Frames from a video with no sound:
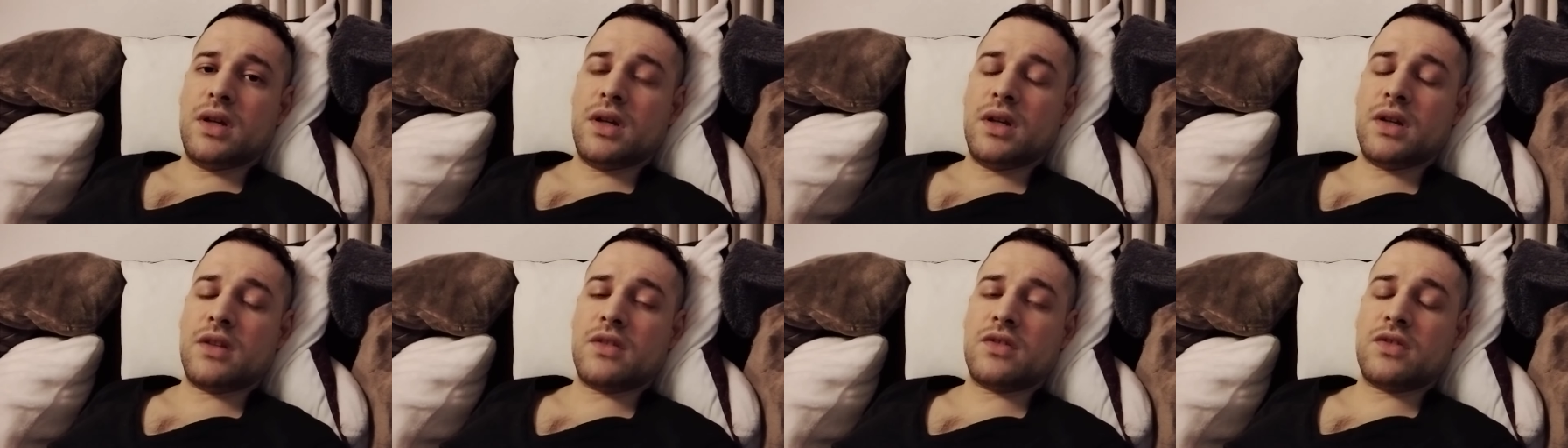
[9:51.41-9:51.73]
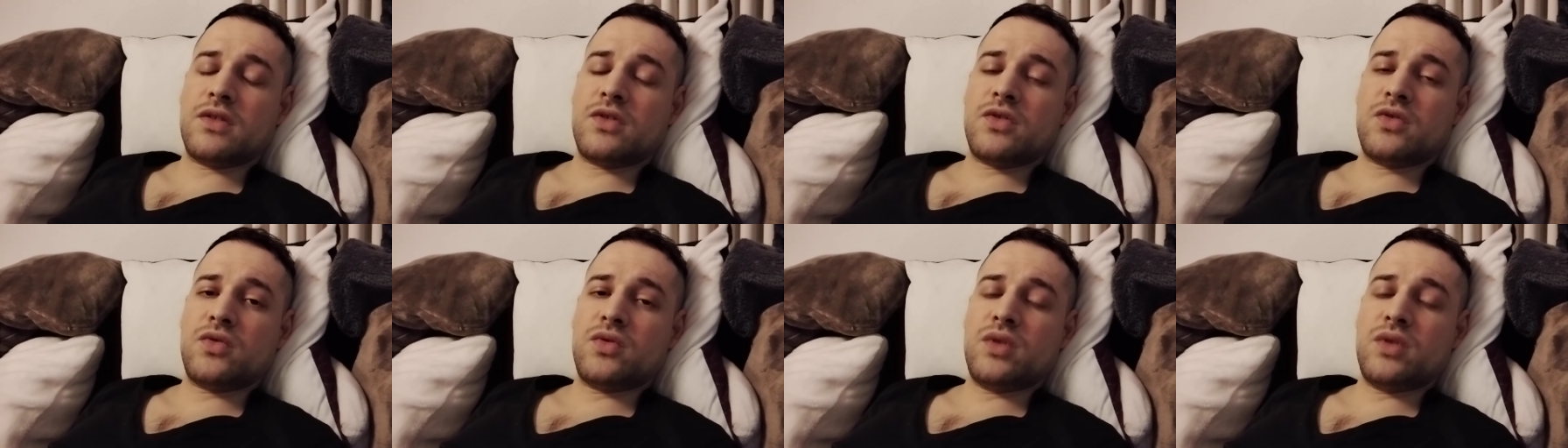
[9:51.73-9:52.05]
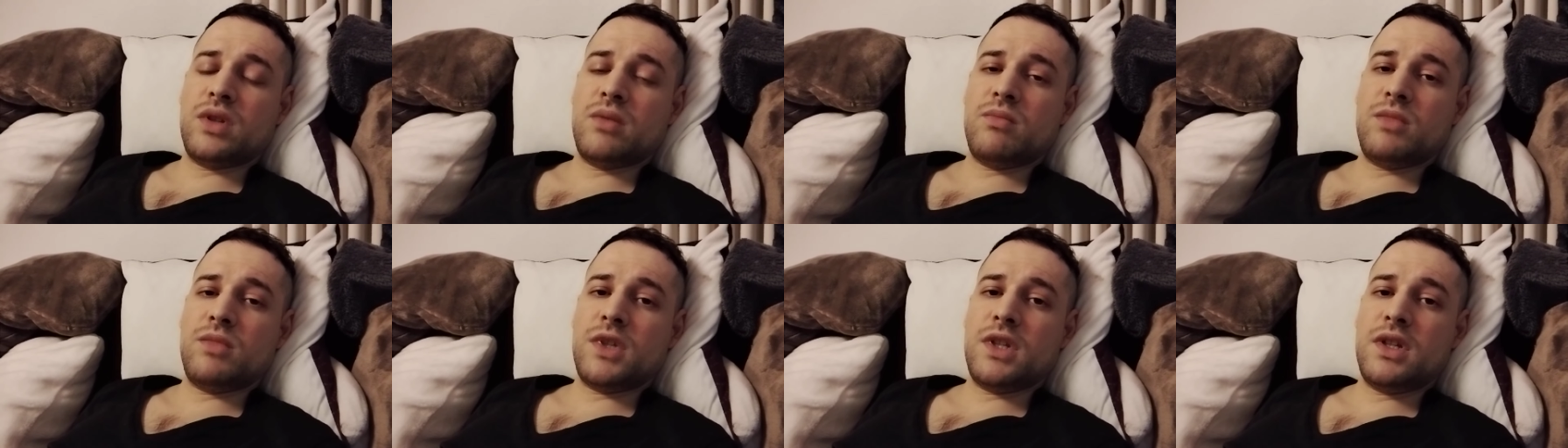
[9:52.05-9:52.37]

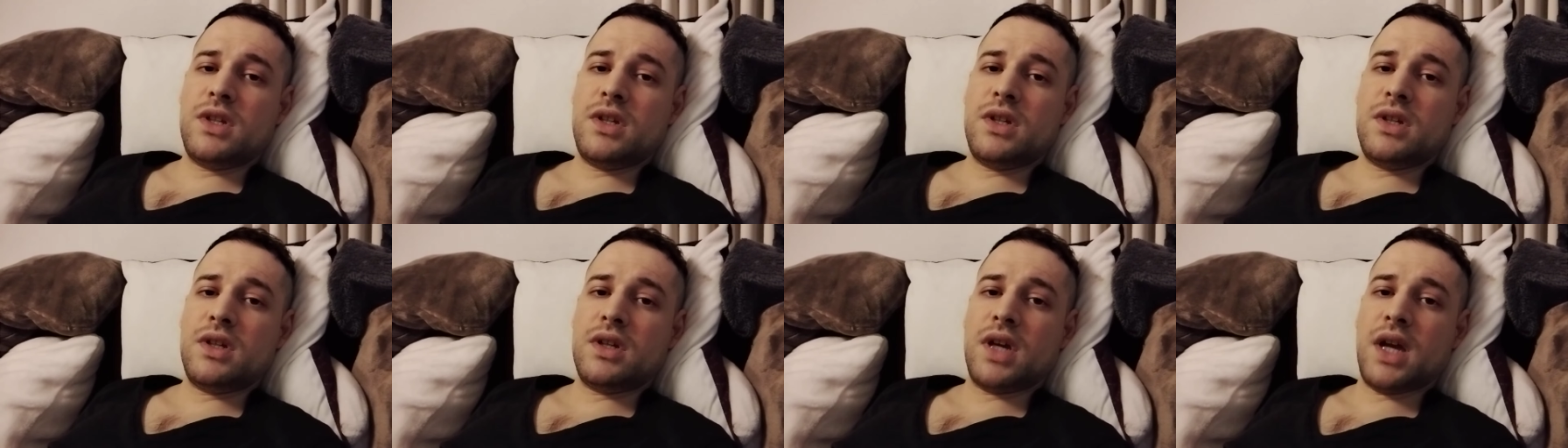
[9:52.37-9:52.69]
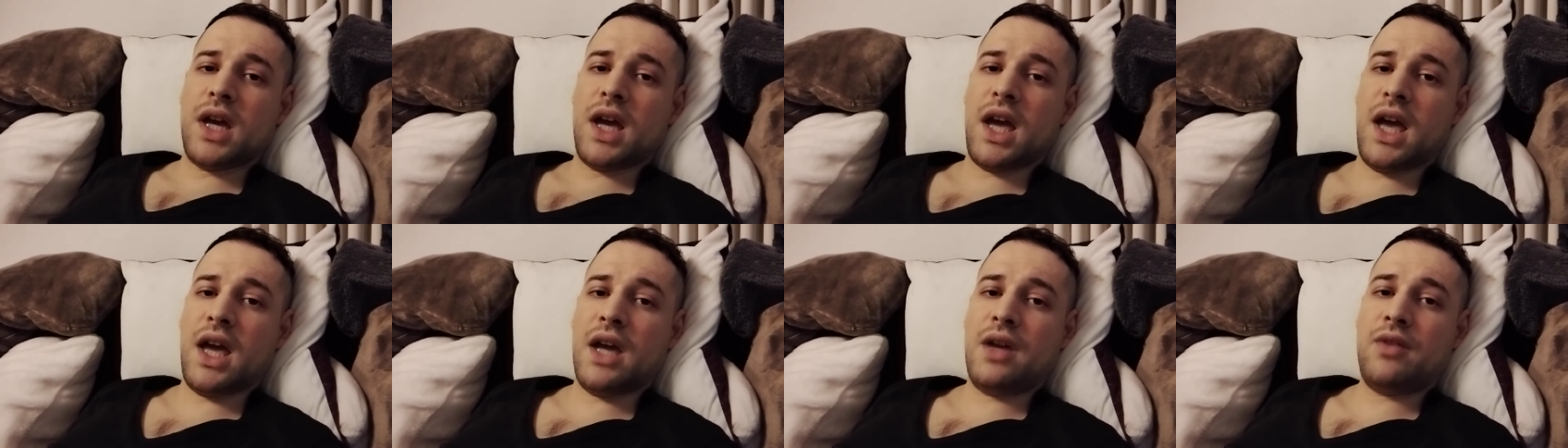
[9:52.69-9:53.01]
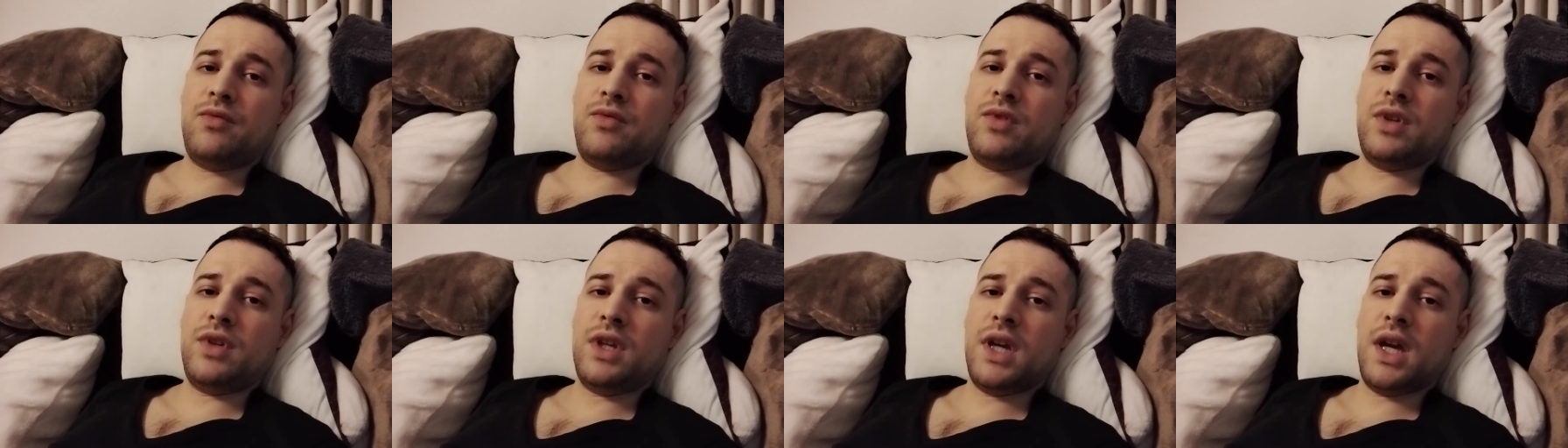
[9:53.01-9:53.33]
extremely
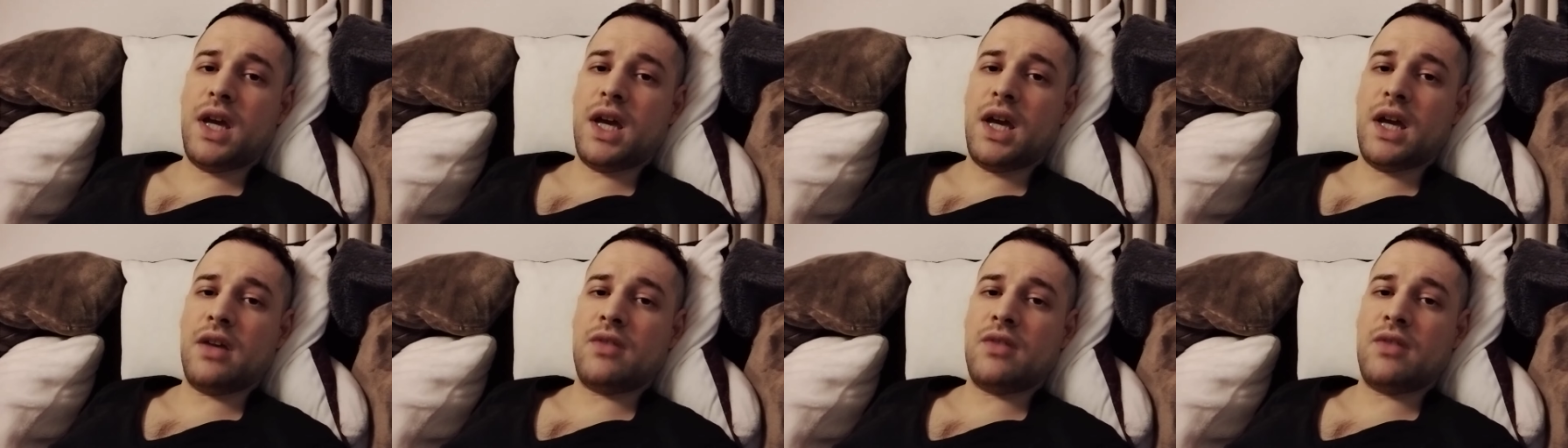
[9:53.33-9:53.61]
heavy